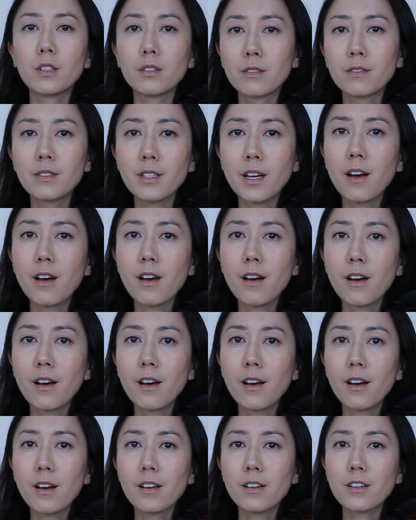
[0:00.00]

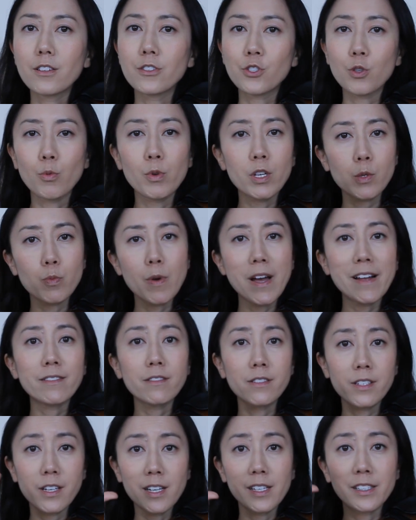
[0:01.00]
Da. So we just
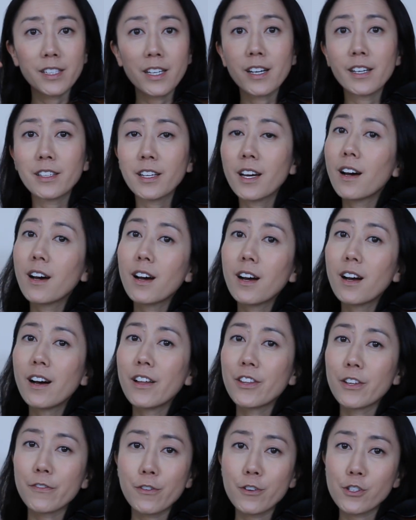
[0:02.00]
went da da da,
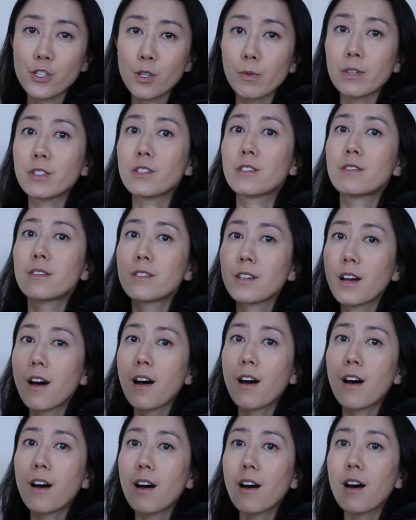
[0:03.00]
and the first note was
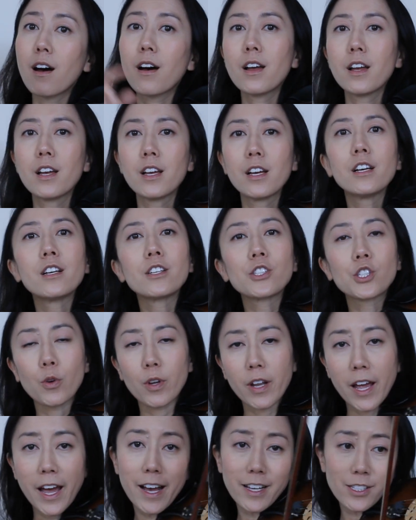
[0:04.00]
da. So
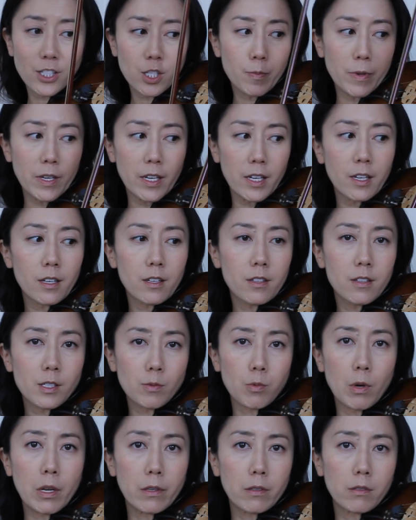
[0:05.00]
it has to be this
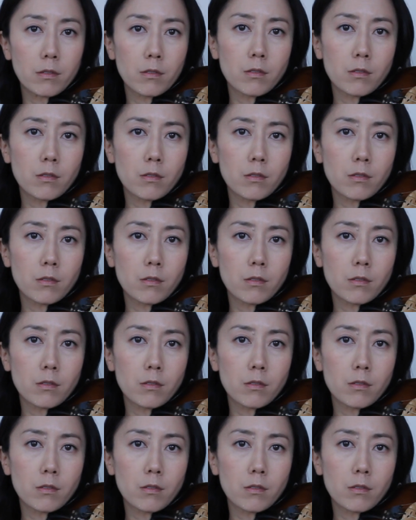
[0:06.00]
one.